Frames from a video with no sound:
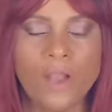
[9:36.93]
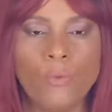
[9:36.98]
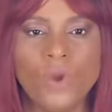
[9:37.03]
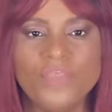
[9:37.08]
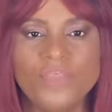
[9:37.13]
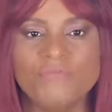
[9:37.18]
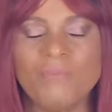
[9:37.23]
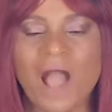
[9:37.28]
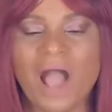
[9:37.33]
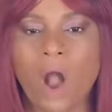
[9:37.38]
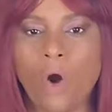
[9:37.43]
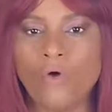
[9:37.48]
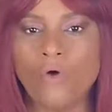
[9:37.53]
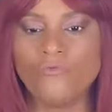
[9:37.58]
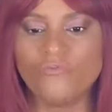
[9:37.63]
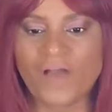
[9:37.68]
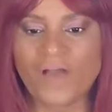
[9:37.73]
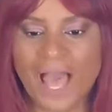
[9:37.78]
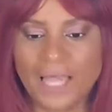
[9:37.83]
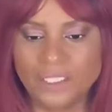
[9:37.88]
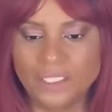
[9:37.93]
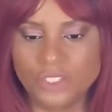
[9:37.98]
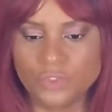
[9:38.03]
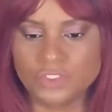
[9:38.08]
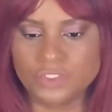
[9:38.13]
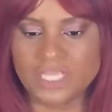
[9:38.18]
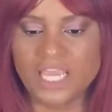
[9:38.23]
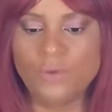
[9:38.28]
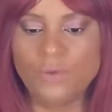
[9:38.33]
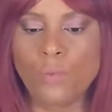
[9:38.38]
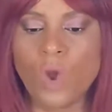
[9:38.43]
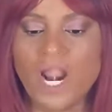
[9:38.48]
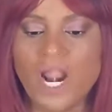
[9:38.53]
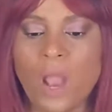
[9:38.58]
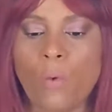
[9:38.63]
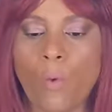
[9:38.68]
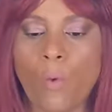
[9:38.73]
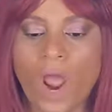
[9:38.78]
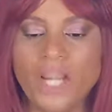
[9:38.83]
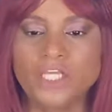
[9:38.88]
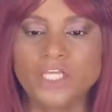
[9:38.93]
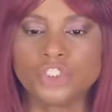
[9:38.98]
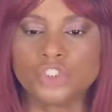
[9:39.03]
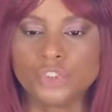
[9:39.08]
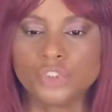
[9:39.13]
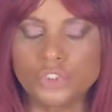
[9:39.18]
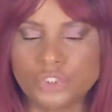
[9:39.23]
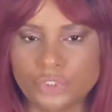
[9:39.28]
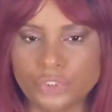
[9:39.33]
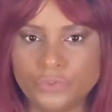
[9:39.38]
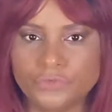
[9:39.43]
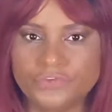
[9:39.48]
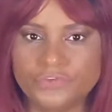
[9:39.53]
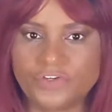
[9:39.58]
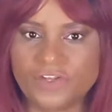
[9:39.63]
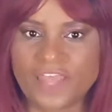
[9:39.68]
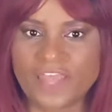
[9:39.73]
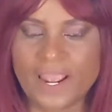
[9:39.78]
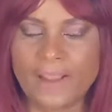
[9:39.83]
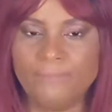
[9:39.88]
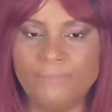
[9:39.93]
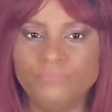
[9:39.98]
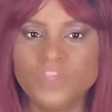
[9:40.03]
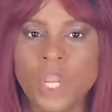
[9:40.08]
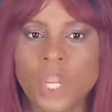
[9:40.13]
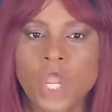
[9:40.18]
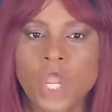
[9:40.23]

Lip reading: with my own values and what I wanted to do for them.